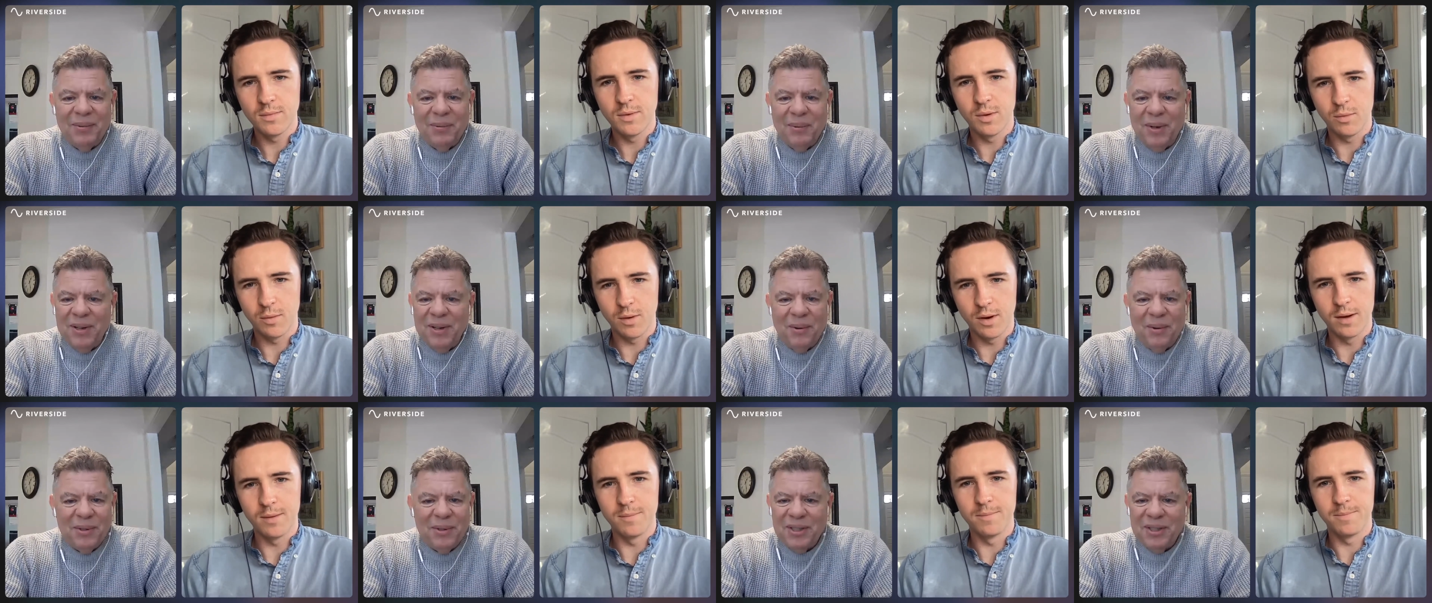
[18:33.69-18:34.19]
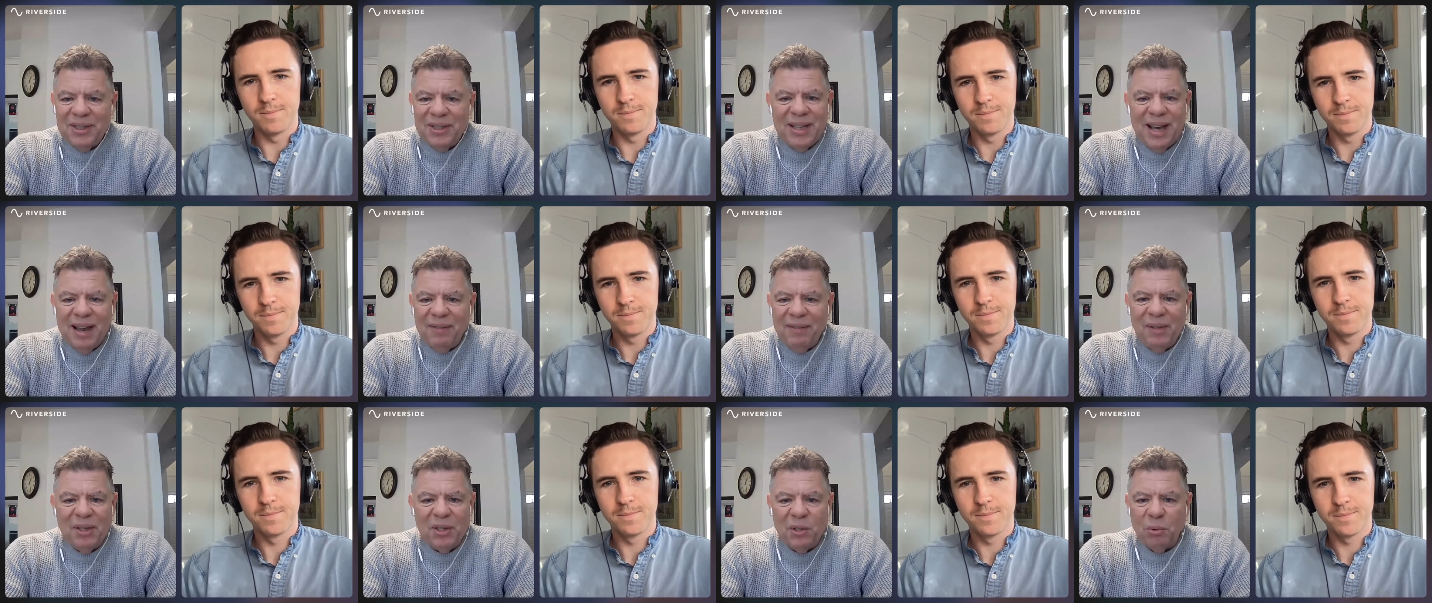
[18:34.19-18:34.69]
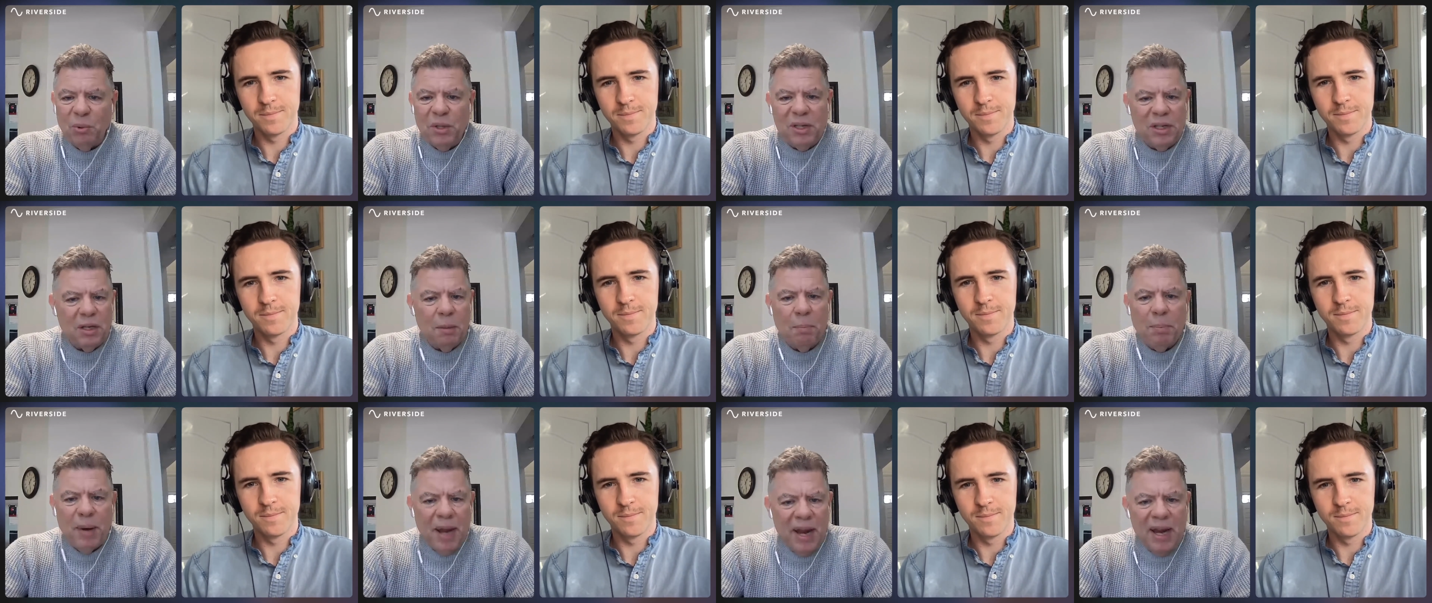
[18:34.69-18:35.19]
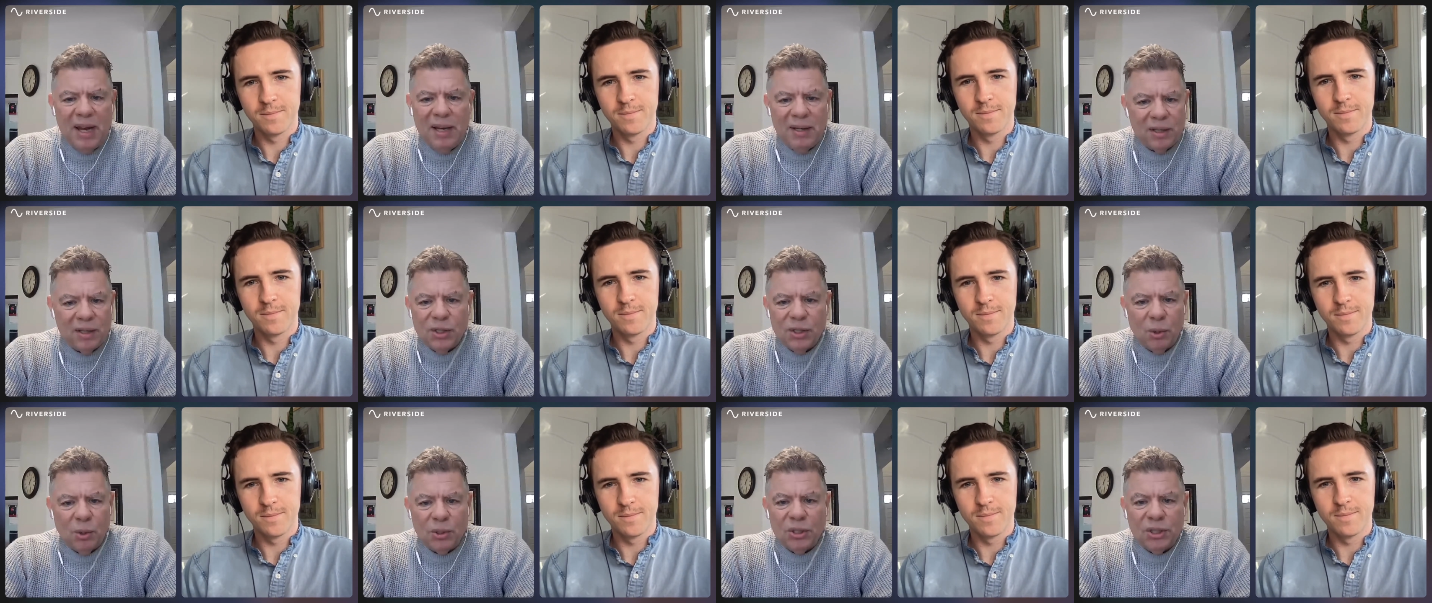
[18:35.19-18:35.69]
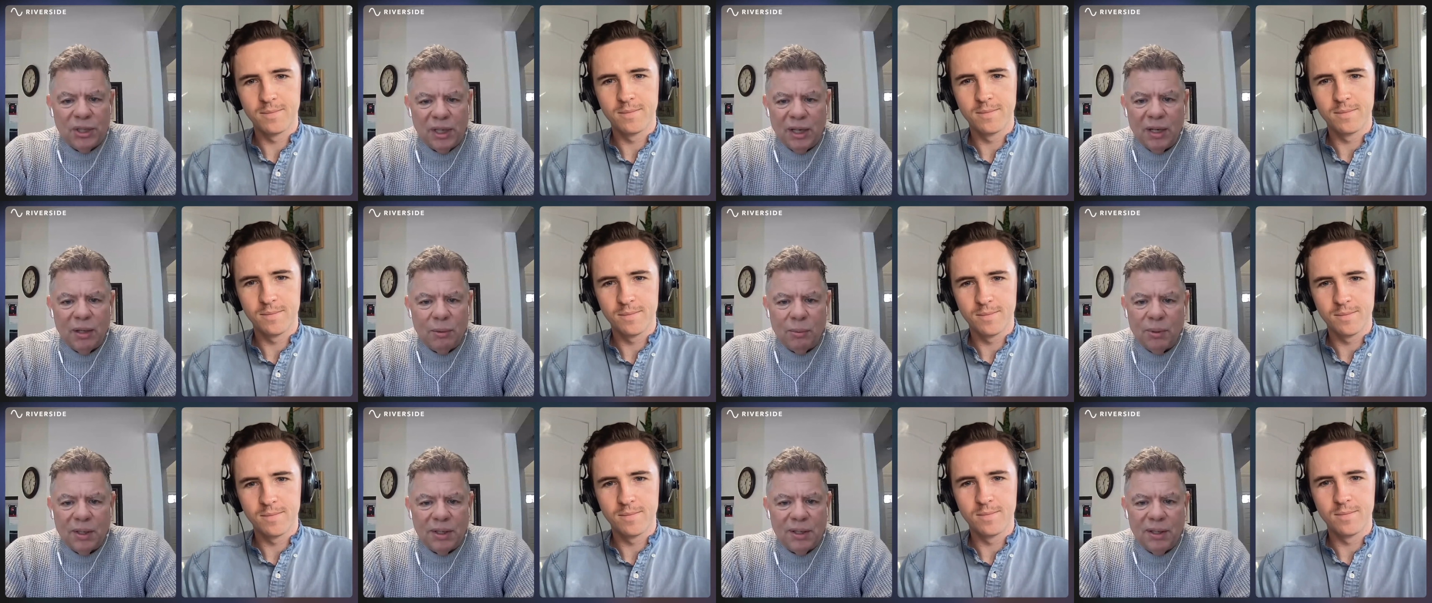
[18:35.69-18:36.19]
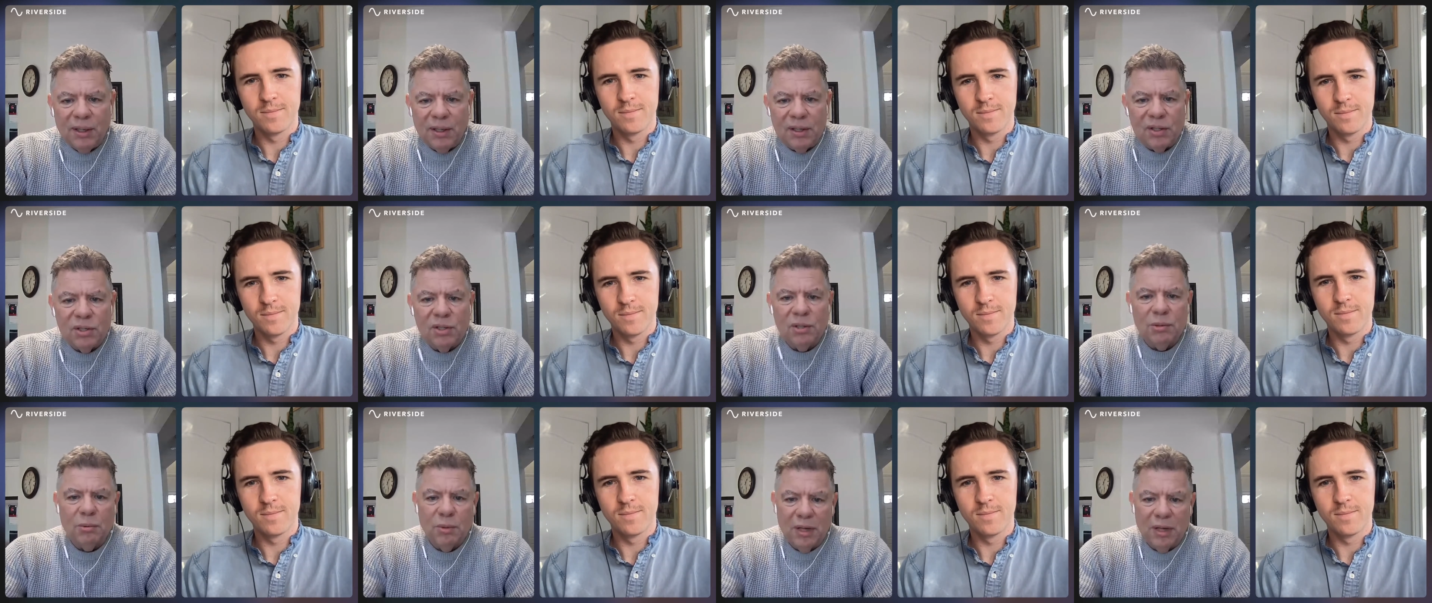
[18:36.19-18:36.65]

Speaker 1: We don't just have to treat the pain associated with the injuries.